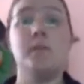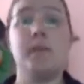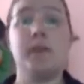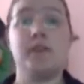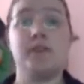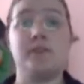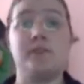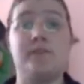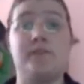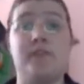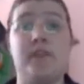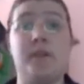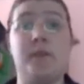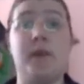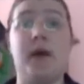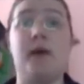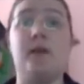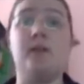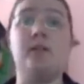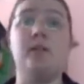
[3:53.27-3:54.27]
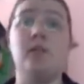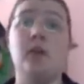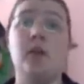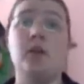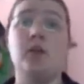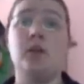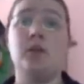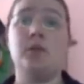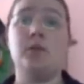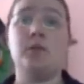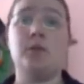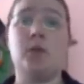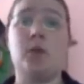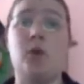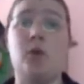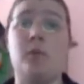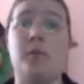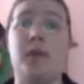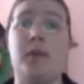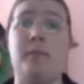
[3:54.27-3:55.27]
Because I'm female, no one will
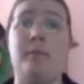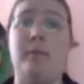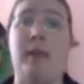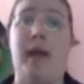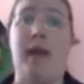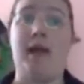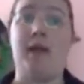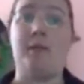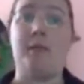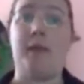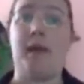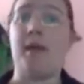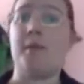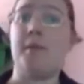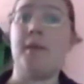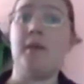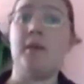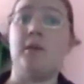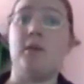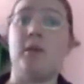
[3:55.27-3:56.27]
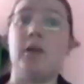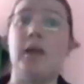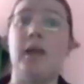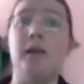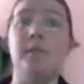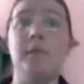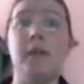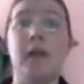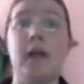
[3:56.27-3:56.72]
call me a man baby or claim